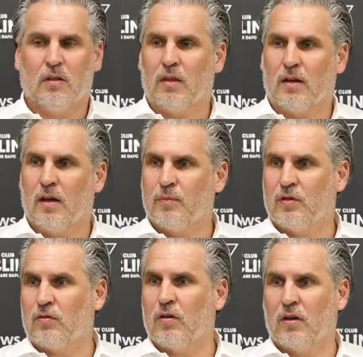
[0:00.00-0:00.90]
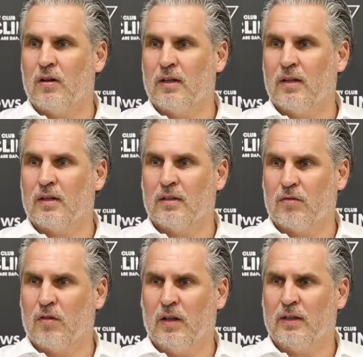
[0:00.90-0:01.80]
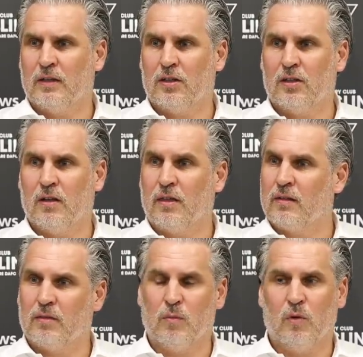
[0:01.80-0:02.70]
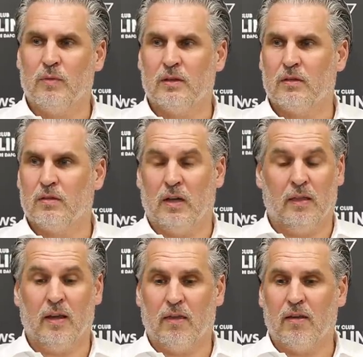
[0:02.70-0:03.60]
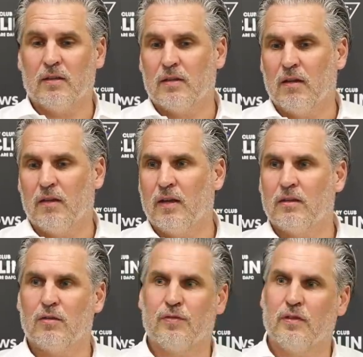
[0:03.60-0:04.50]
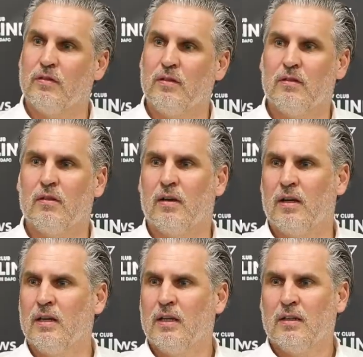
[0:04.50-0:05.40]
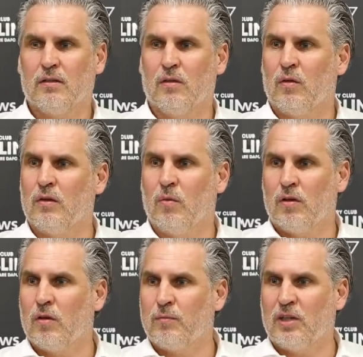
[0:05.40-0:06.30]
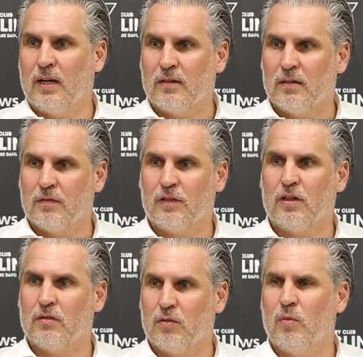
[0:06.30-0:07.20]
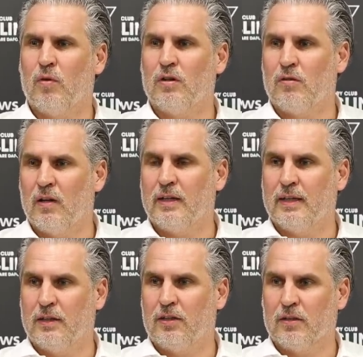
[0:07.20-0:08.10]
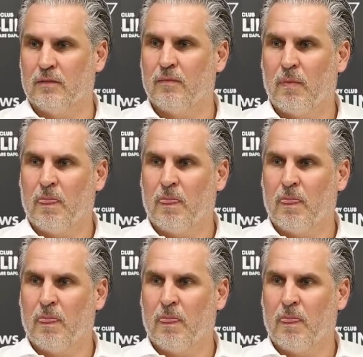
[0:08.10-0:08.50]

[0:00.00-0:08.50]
The club is struggling against relegation at the moment, and I think till the end of the season there is only one objective, just to avoid relegation,